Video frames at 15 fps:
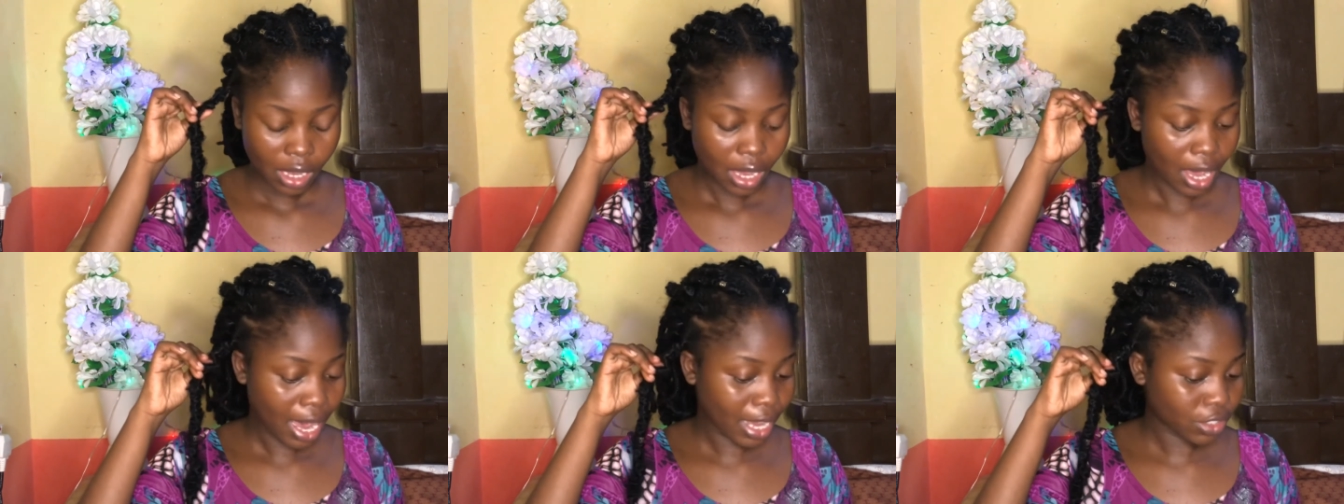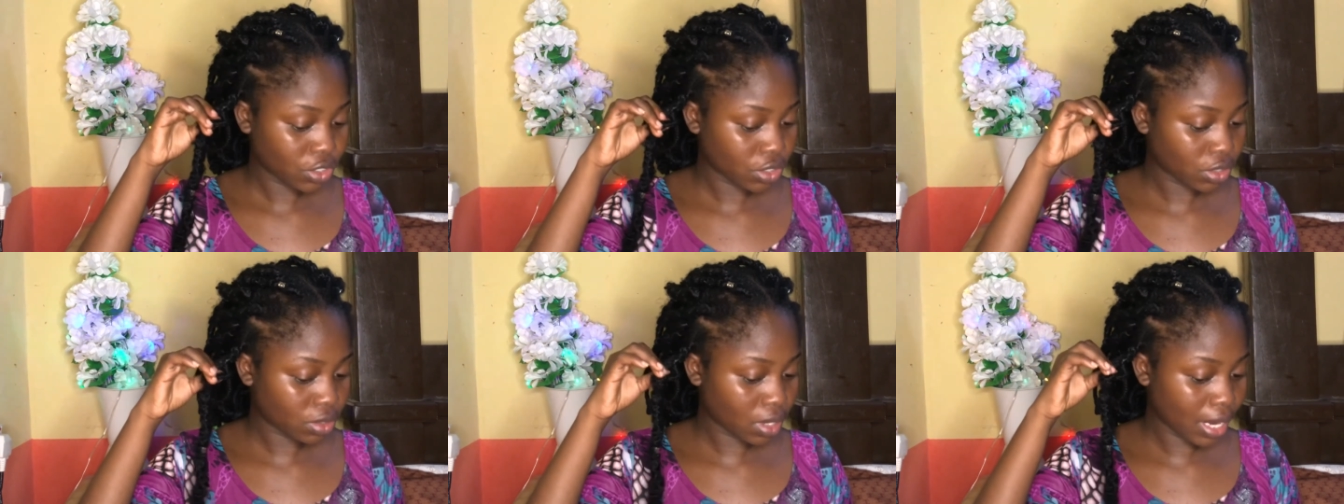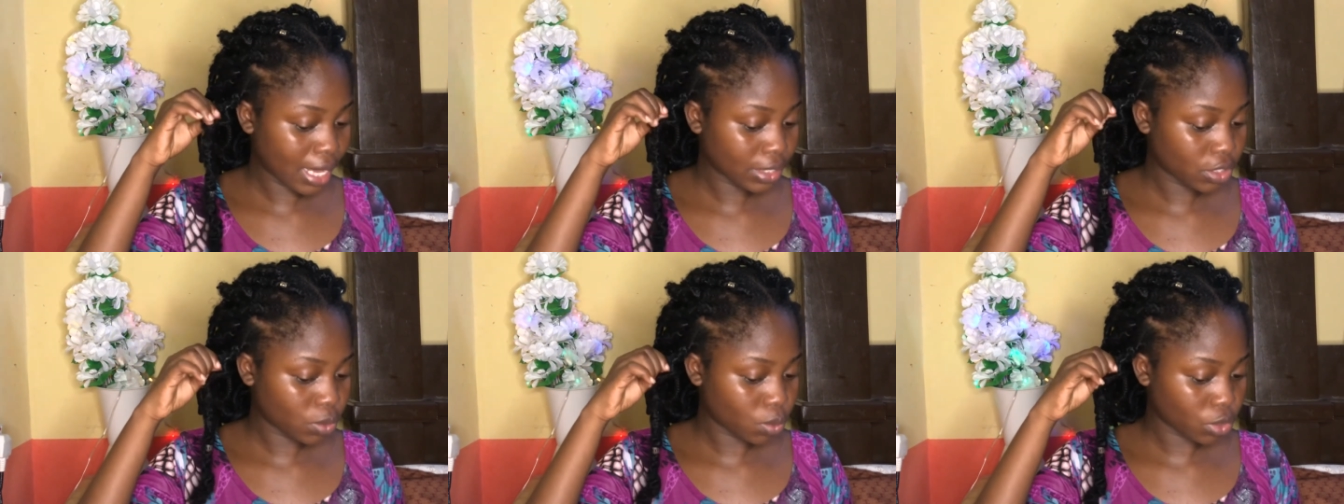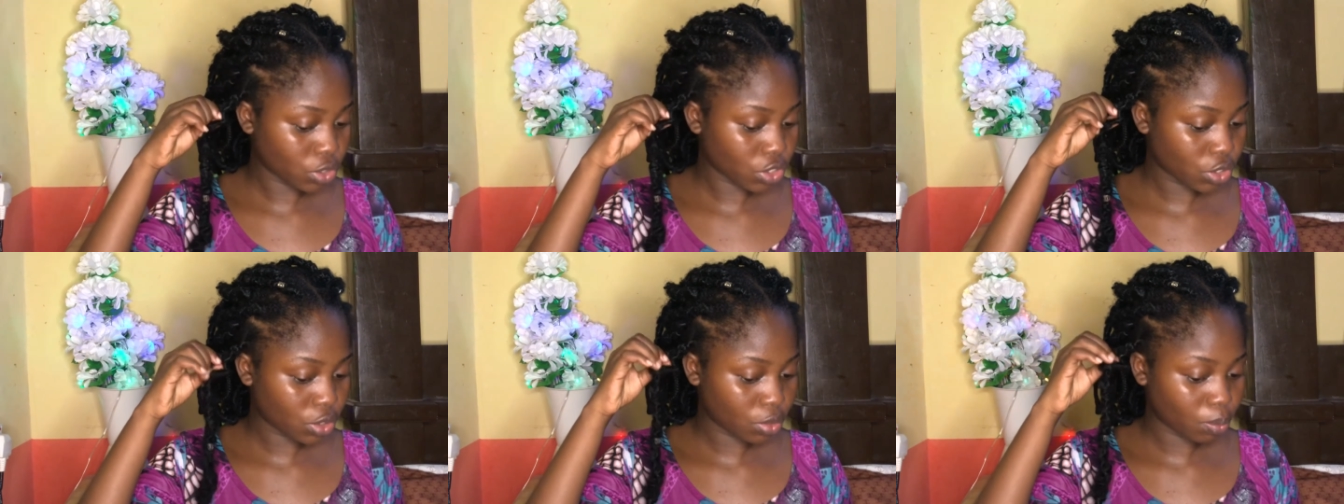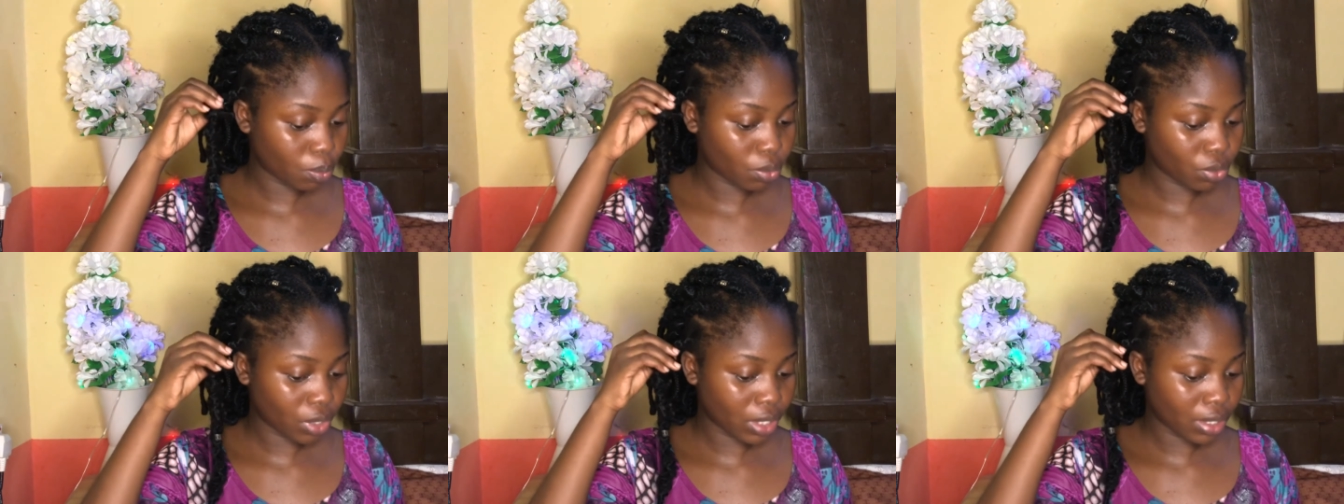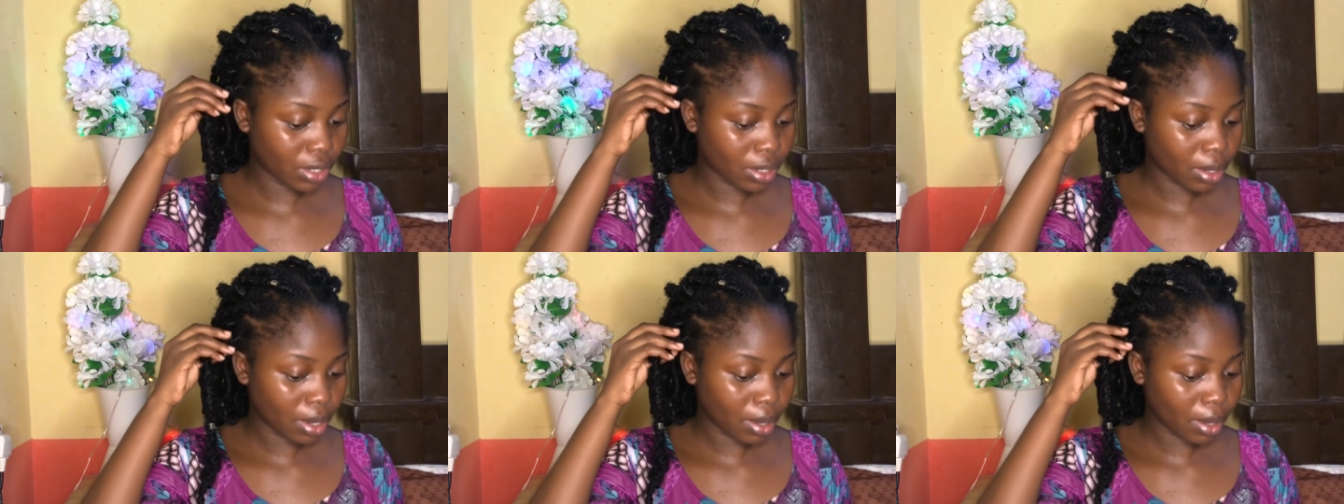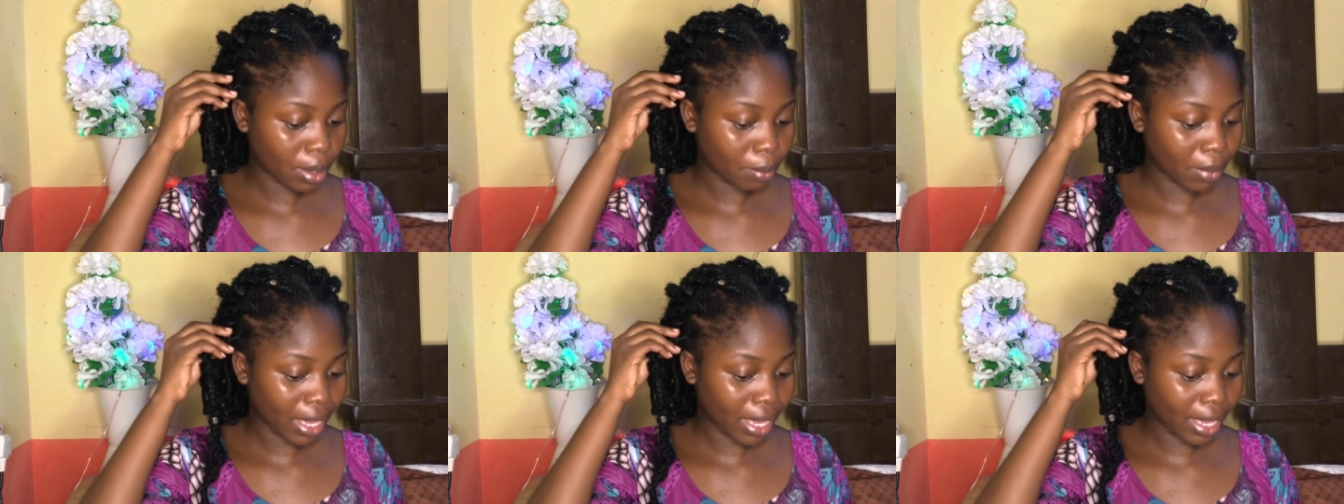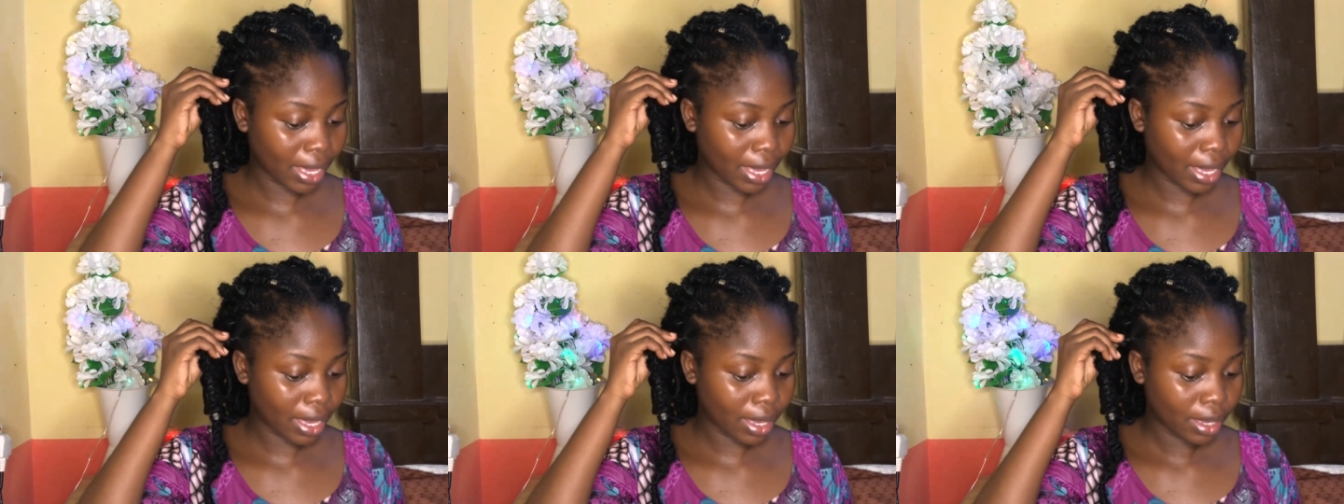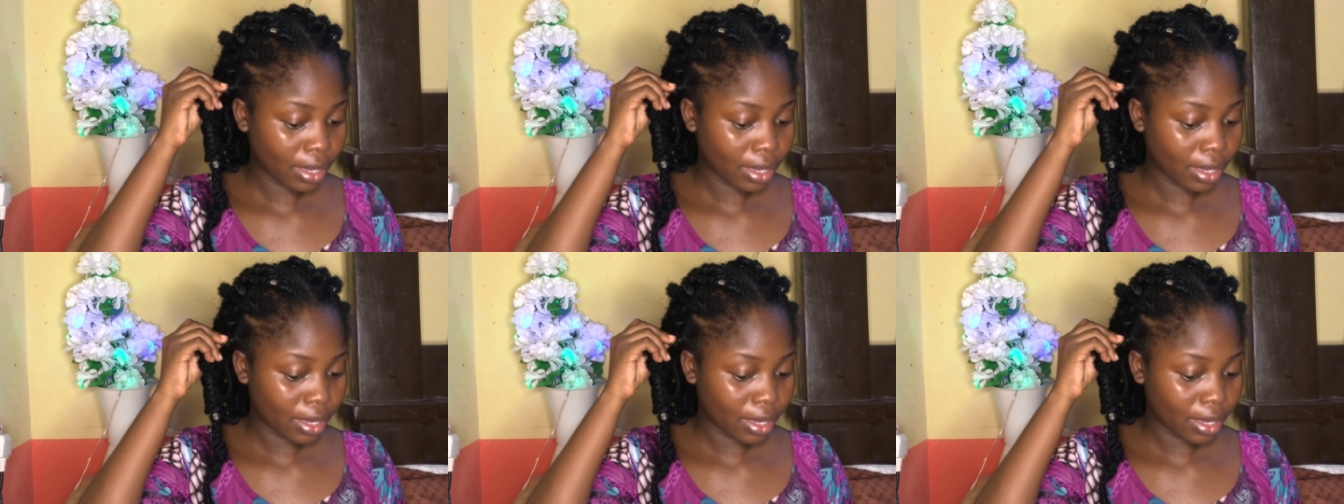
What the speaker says: All I did was just to braid my hair